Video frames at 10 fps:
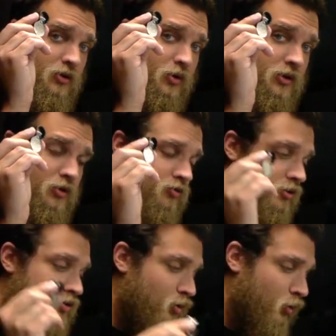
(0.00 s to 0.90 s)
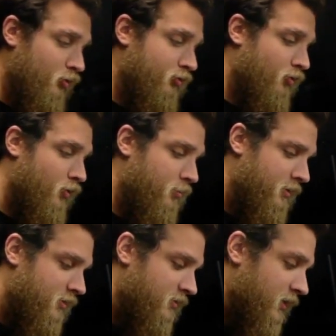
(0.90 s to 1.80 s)
you can use the jeweler's loupe
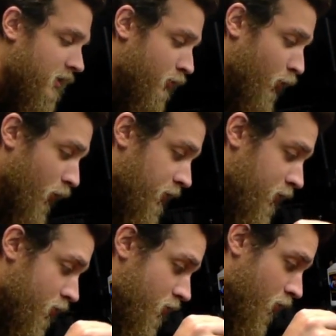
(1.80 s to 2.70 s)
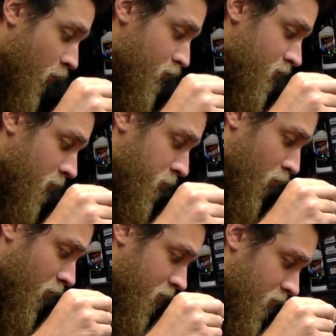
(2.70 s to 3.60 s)
to get a really good close-up
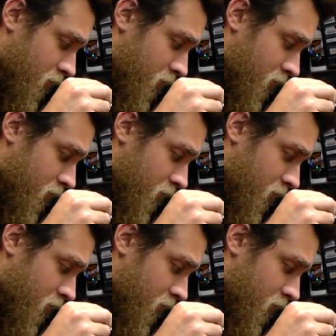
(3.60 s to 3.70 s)
look.